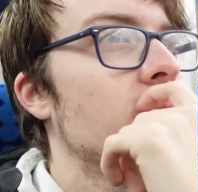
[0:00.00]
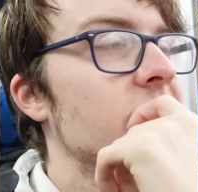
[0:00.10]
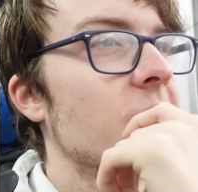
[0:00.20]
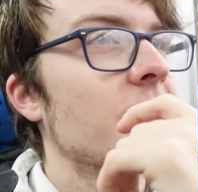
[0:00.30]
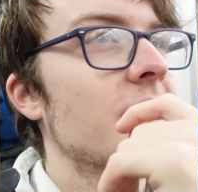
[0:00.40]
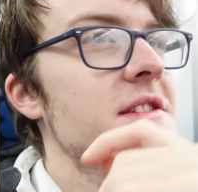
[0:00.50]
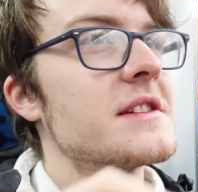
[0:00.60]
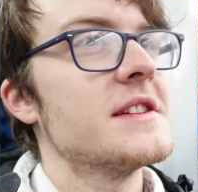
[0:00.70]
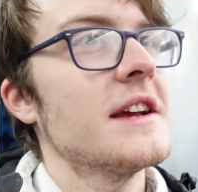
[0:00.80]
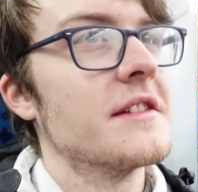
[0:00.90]
So that's
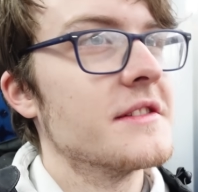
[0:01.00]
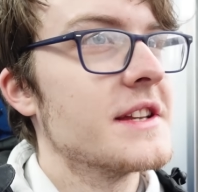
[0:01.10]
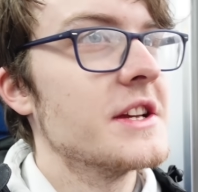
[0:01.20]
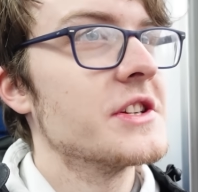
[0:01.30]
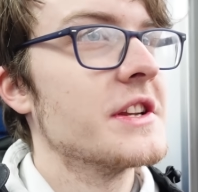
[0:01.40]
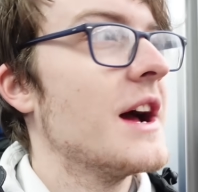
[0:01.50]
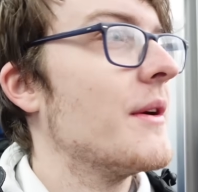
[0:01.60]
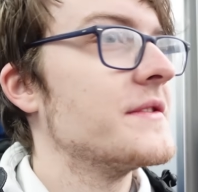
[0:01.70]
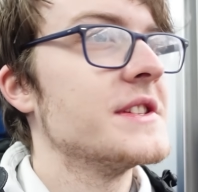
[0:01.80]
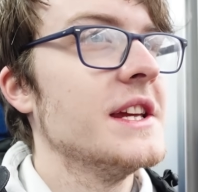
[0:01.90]
the second station now
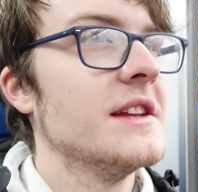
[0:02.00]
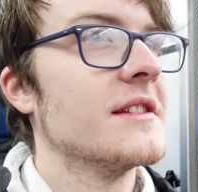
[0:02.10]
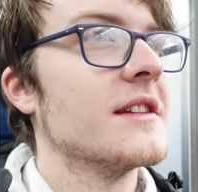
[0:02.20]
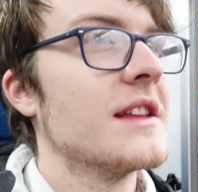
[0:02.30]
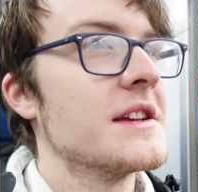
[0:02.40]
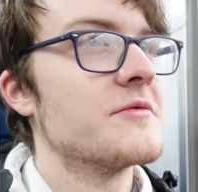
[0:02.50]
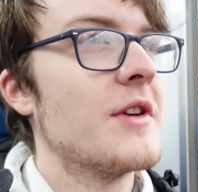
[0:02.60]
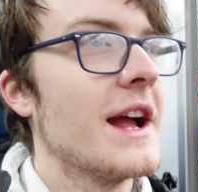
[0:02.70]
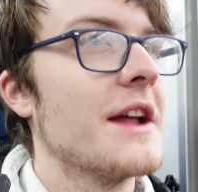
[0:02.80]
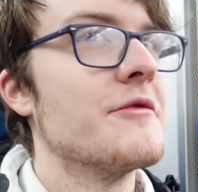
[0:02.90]
I've seen that there's
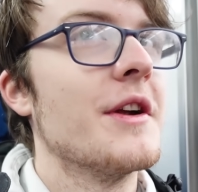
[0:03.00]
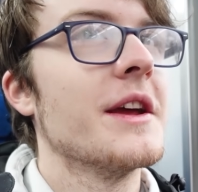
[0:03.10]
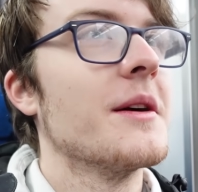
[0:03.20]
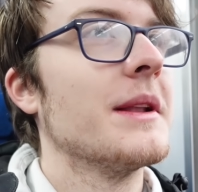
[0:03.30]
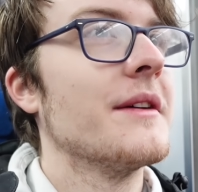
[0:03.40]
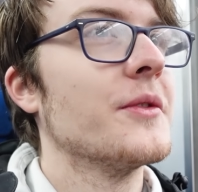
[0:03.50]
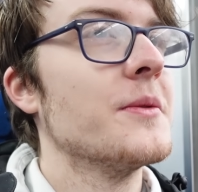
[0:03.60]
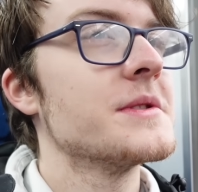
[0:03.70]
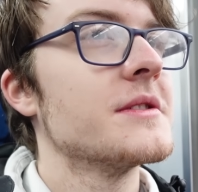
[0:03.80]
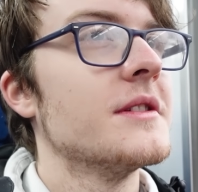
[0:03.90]
right-hand running at
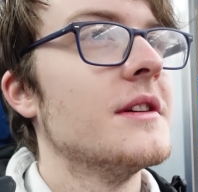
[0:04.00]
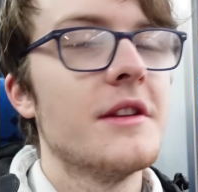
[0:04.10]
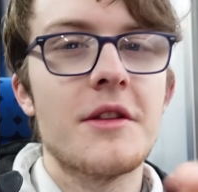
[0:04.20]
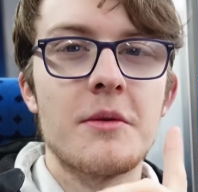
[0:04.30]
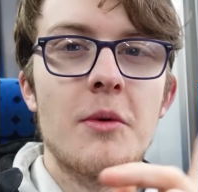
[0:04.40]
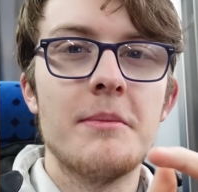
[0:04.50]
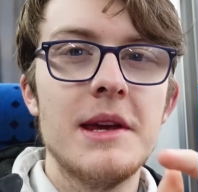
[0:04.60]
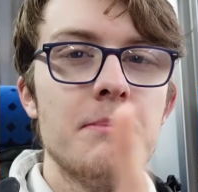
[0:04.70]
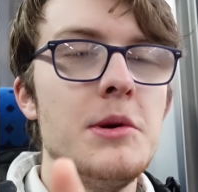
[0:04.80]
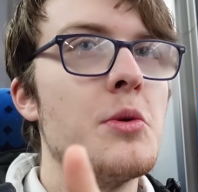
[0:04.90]
platforms. The other one
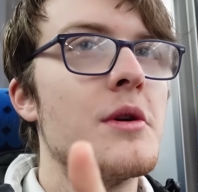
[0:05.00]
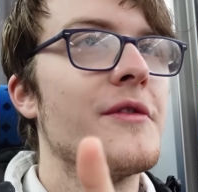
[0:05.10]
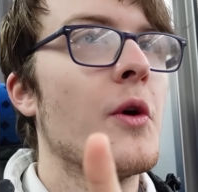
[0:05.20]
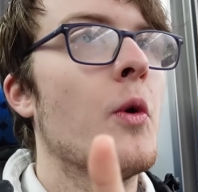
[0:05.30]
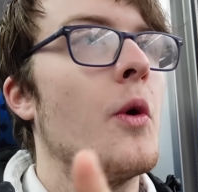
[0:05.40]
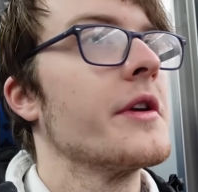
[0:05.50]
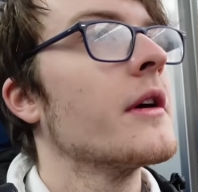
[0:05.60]
being Muir of Ord.